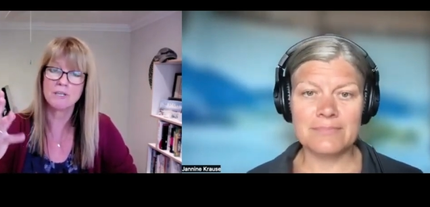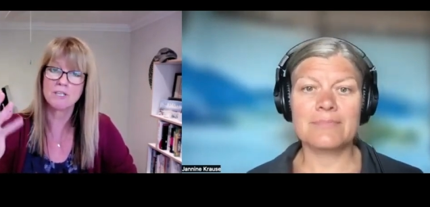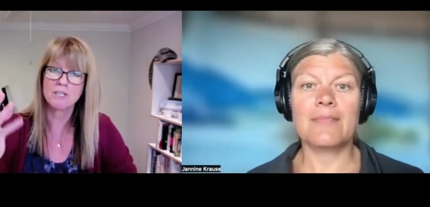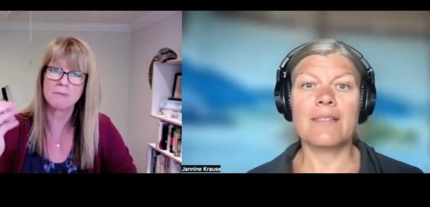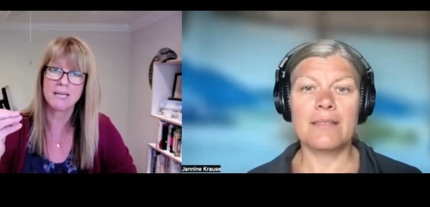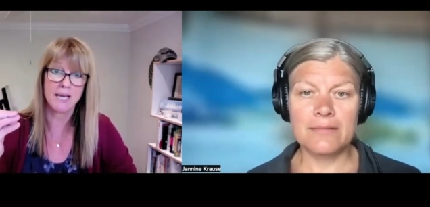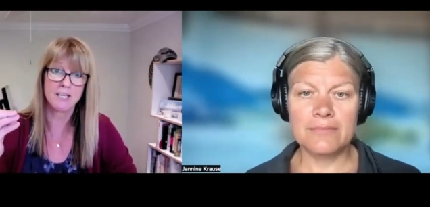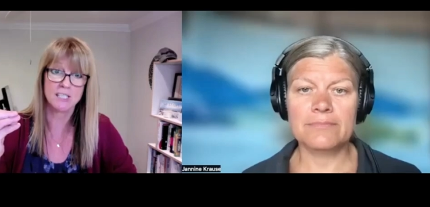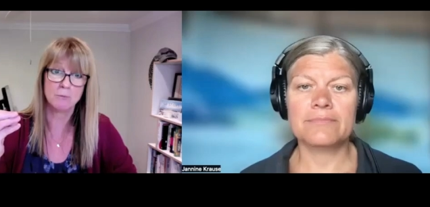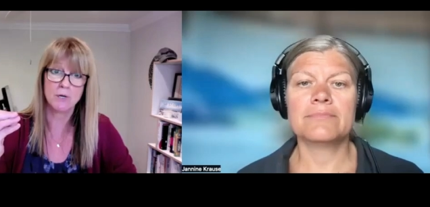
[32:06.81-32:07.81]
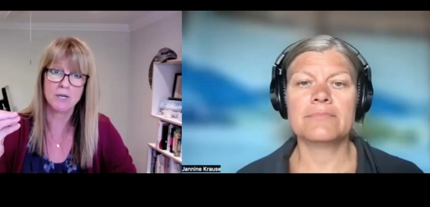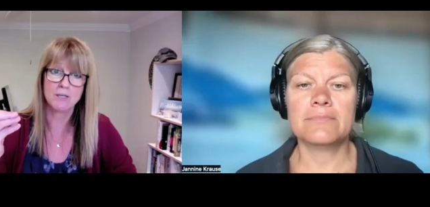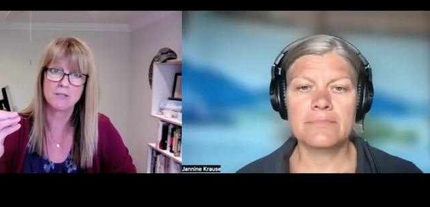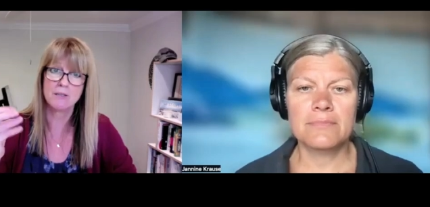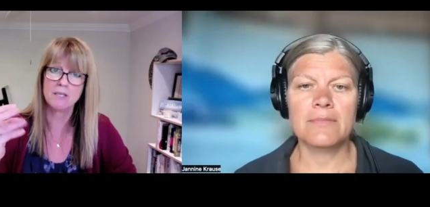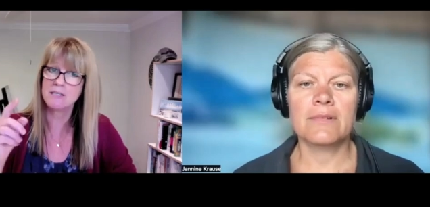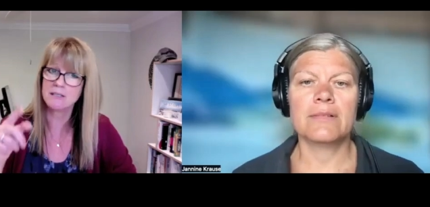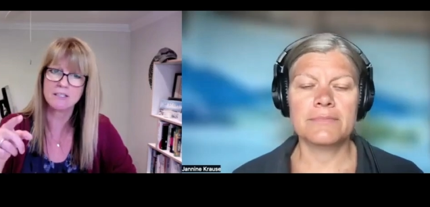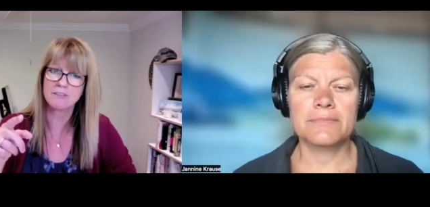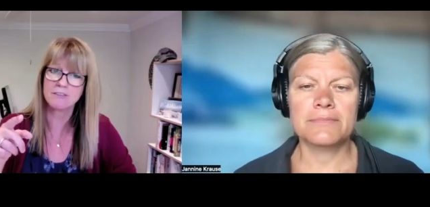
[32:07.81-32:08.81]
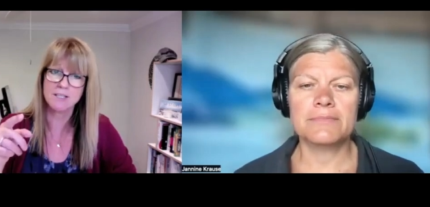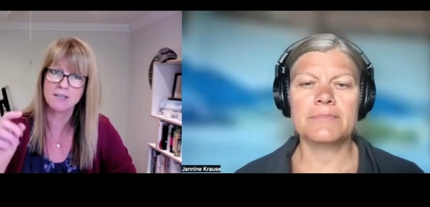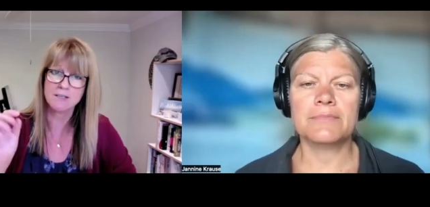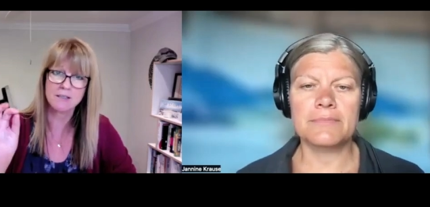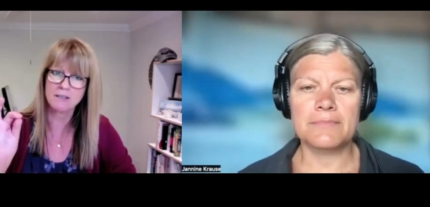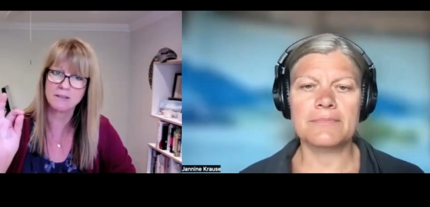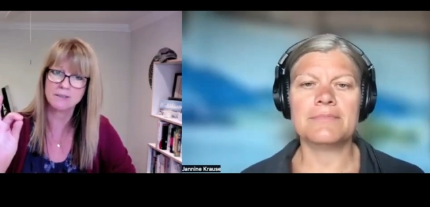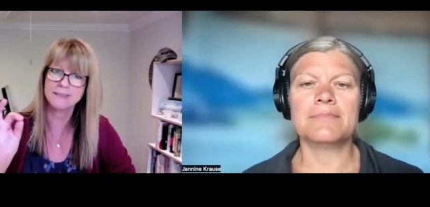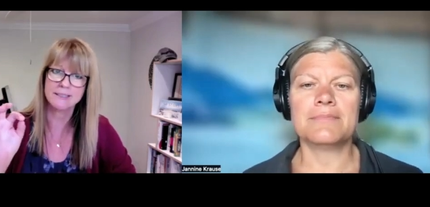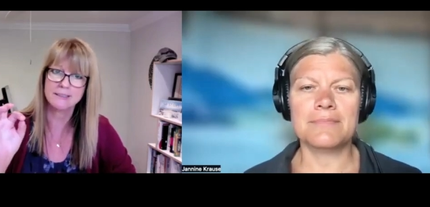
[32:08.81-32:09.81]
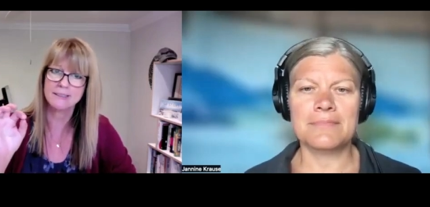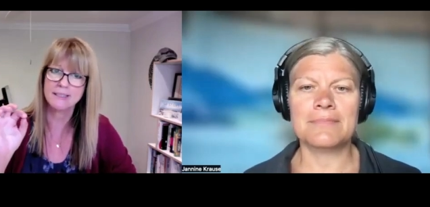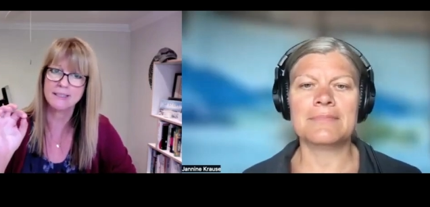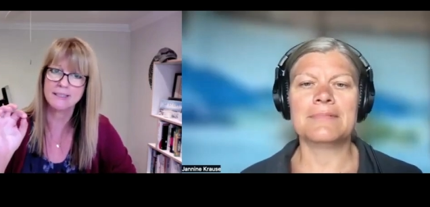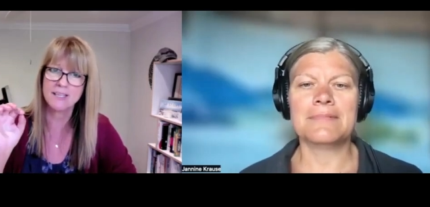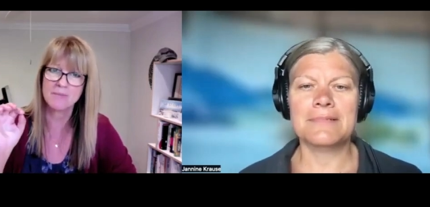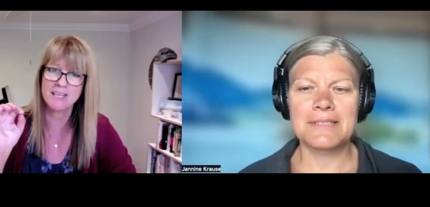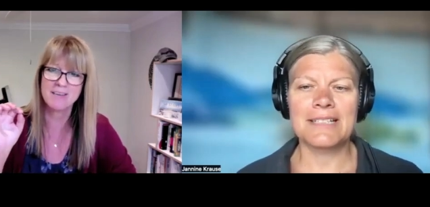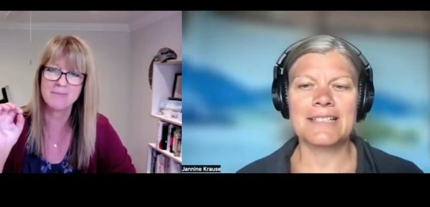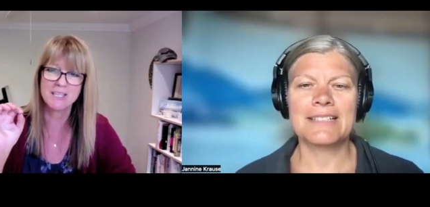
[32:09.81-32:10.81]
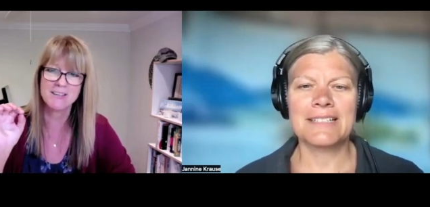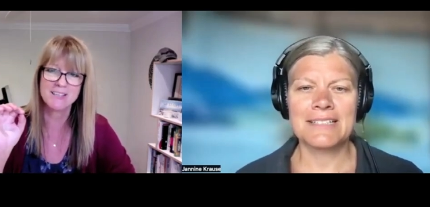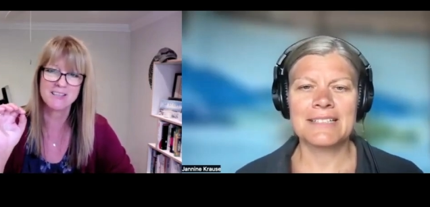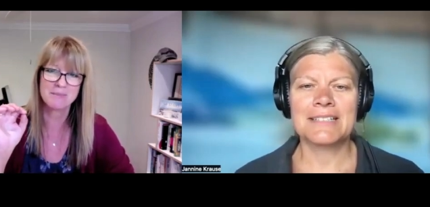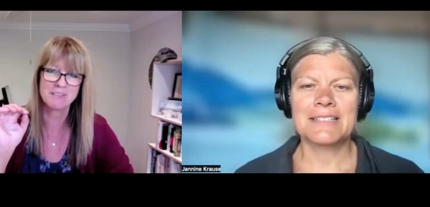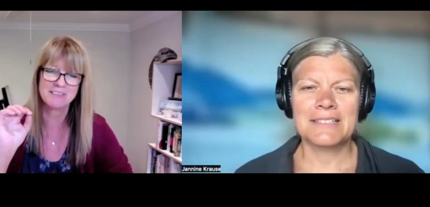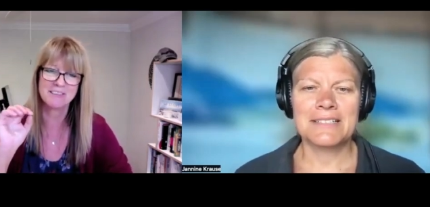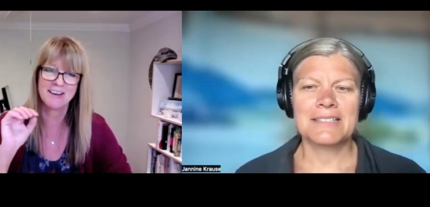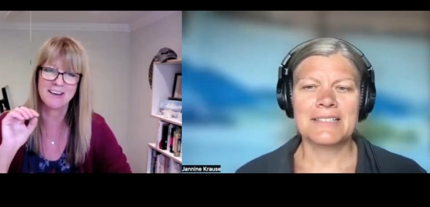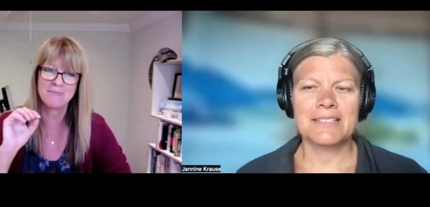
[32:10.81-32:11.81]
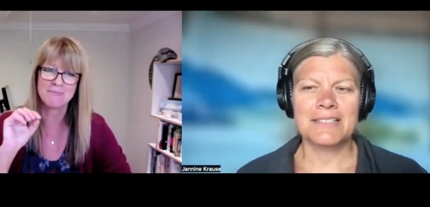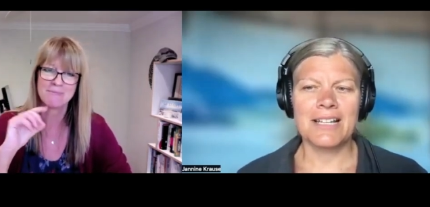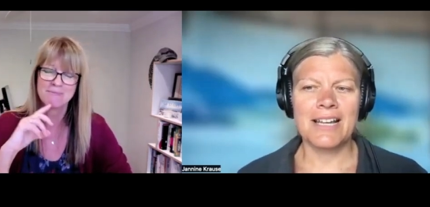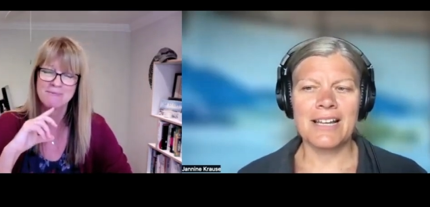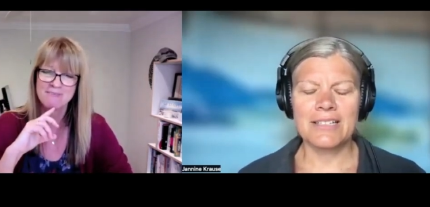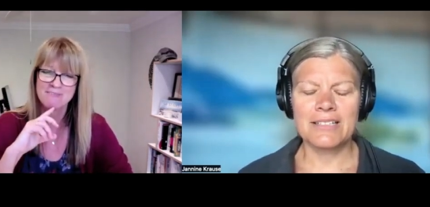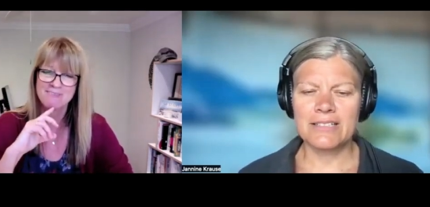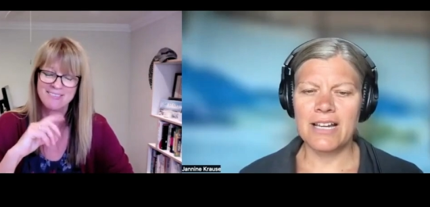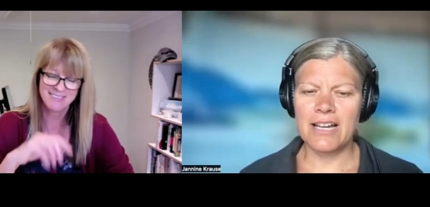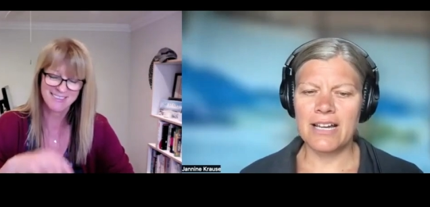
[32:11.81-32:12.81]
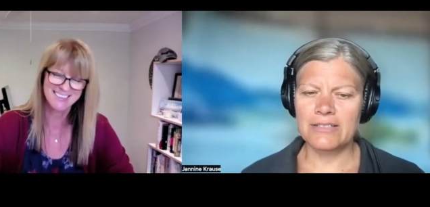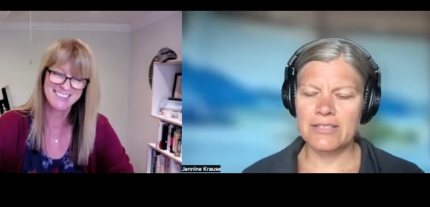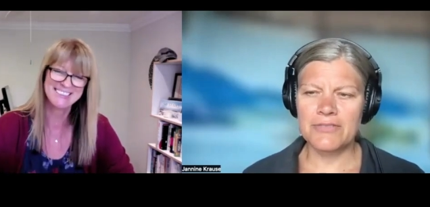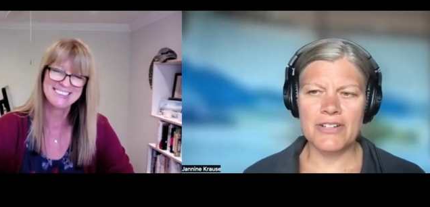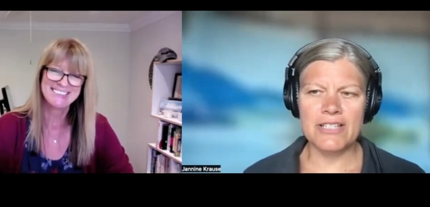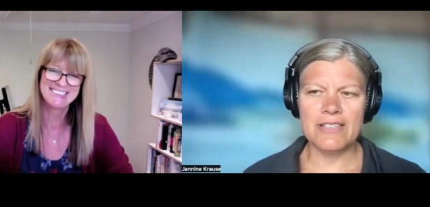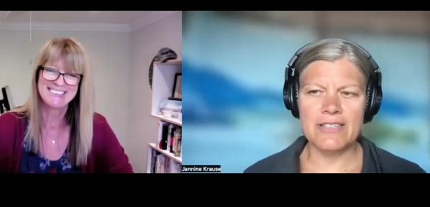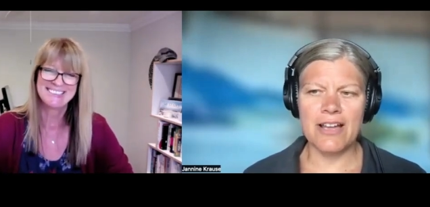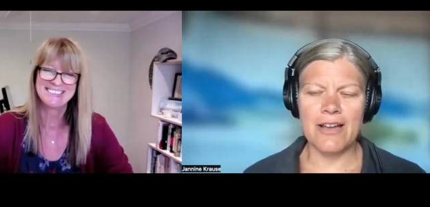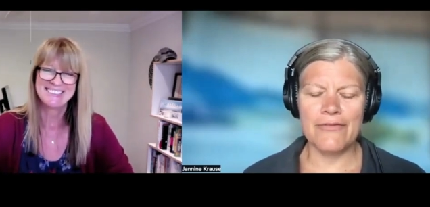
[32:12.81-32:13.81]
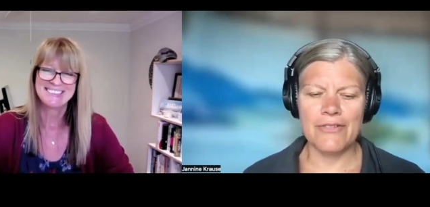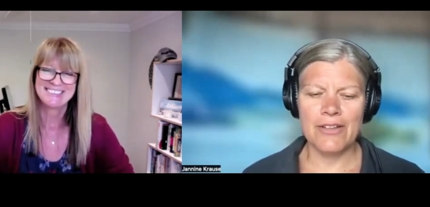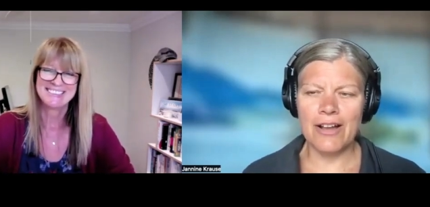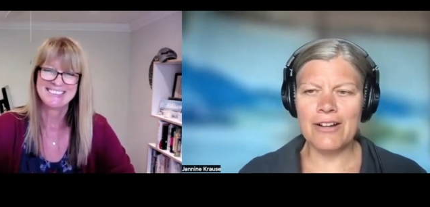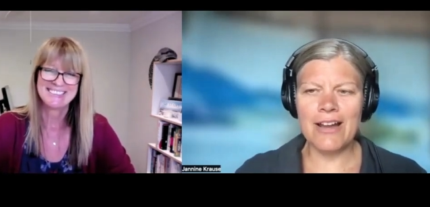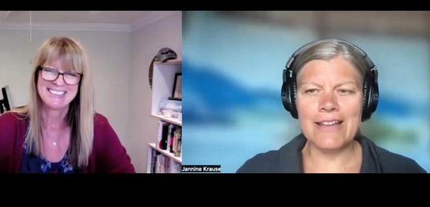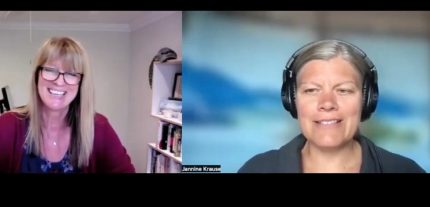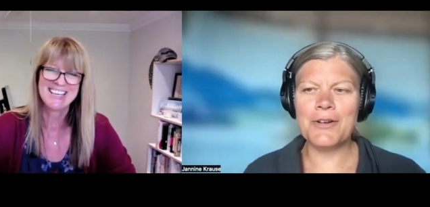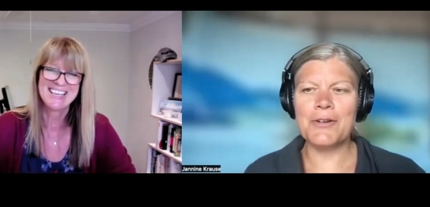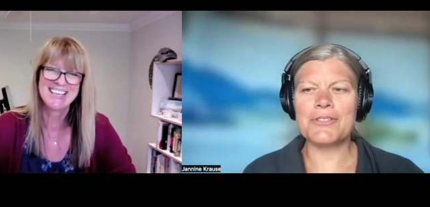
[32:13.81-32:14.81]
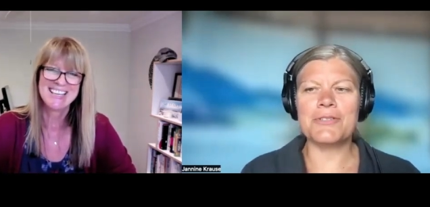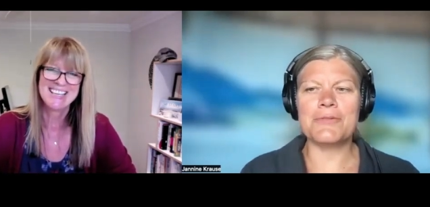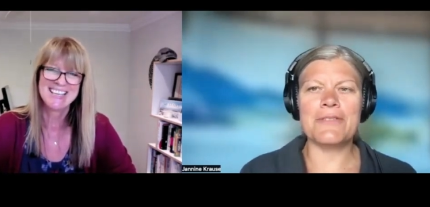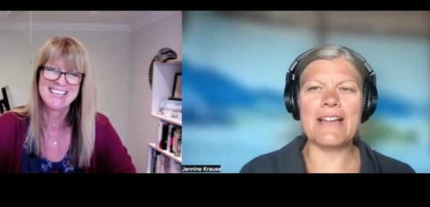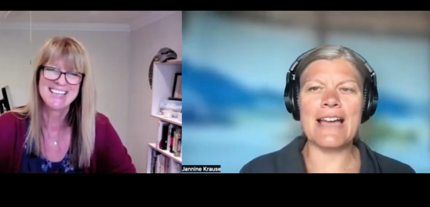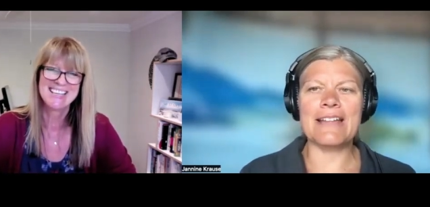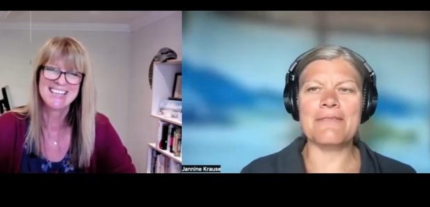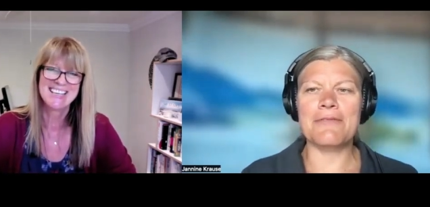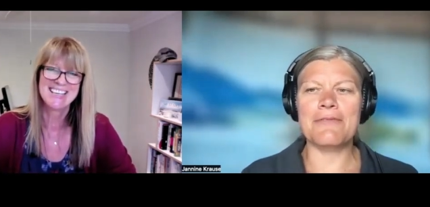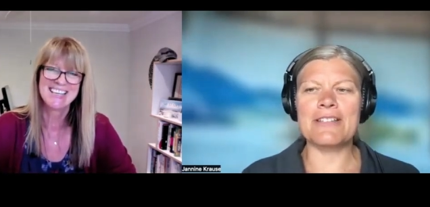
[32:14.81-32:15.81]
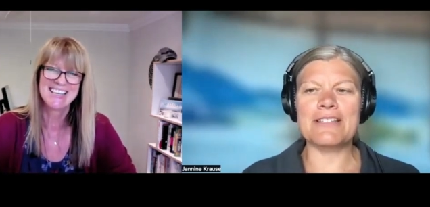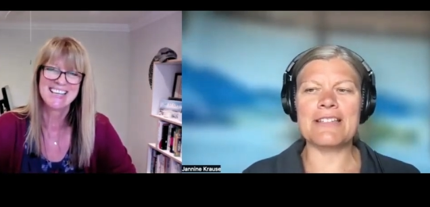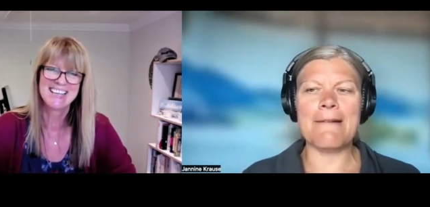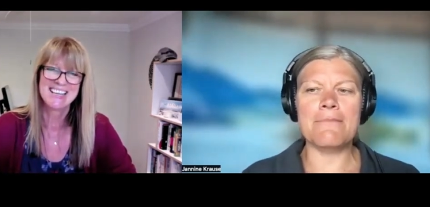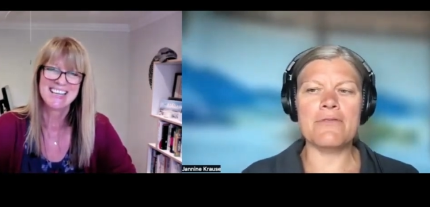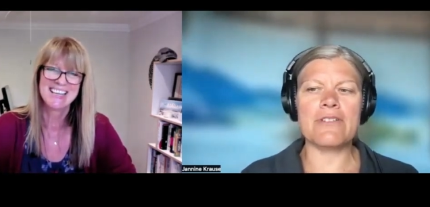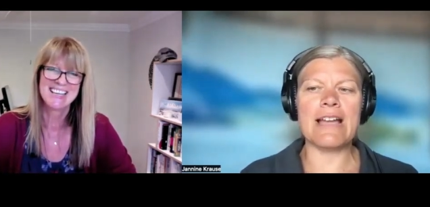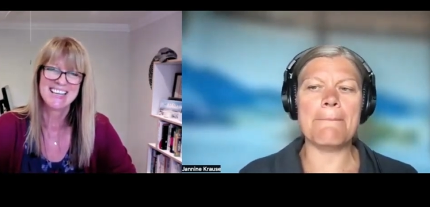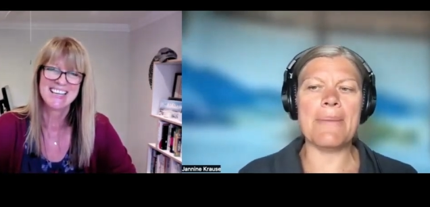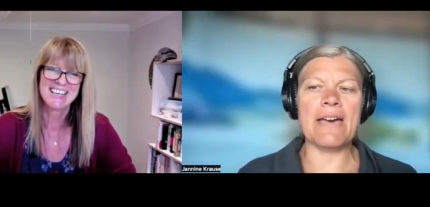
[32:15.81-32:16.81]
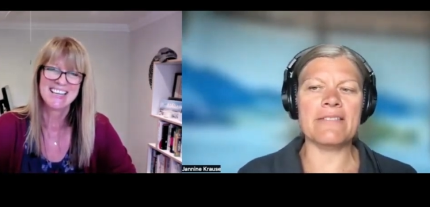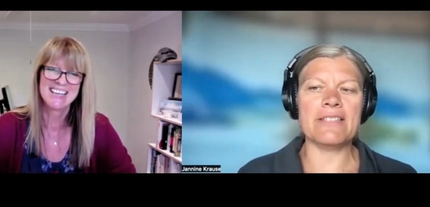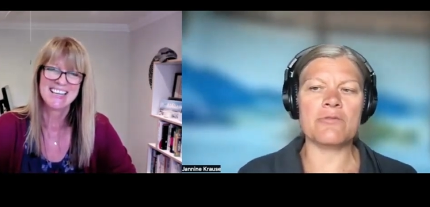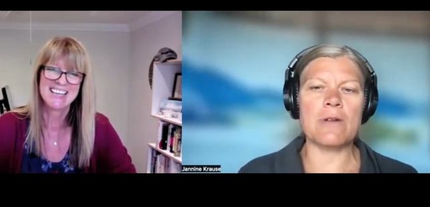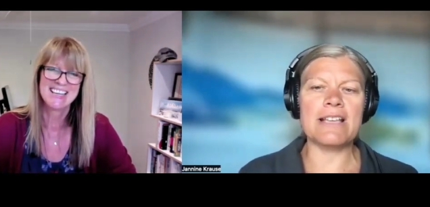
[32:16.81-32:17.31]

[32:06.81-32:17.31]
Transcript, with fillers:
Speaker 1: which can make it actually worse. So these little devices are, you know, they can be game changers, I'm sure. Yeah.
Speaker 2: Yeah. Yeah. Just fun stuff. All right. So so we've got we finished that move. We got balance,